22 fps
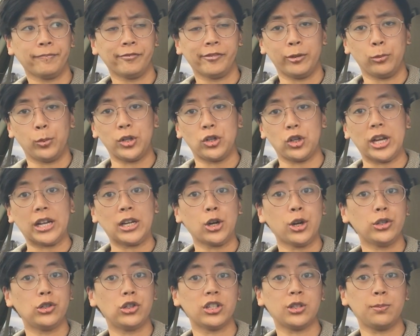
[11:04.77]
Which it
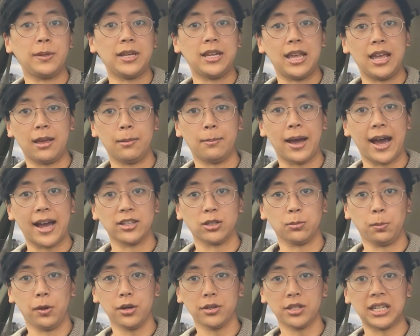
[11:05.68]
could just be him as a
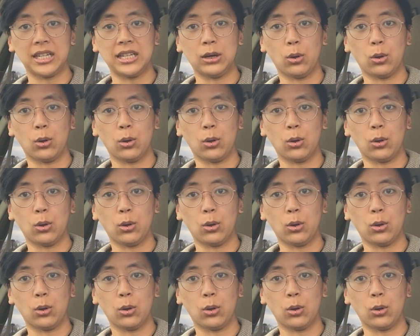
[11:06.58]
person,